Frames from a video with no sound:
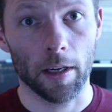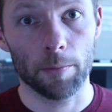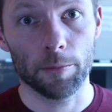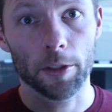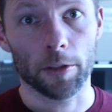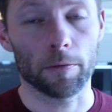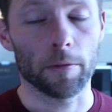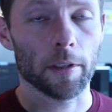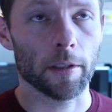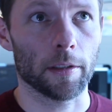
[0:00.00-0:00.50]

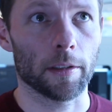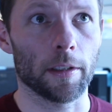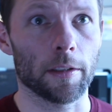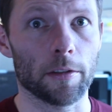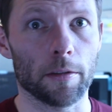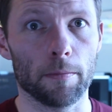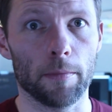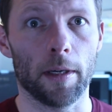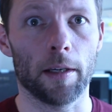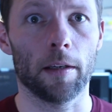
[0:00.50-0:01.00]
object
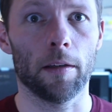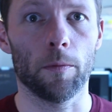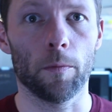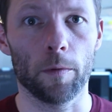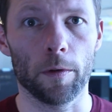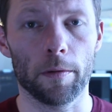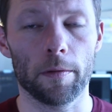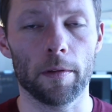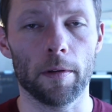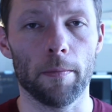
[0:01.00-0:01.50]
recognition model
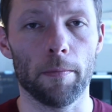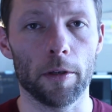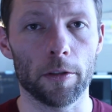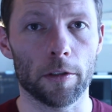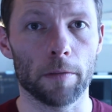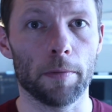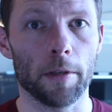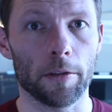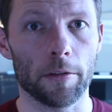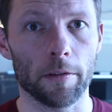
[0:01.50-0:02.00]
with a
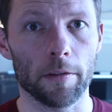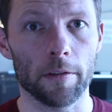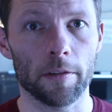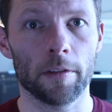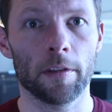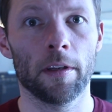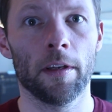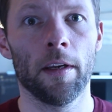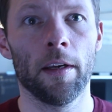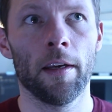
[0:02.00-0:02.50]
bunch of pictures.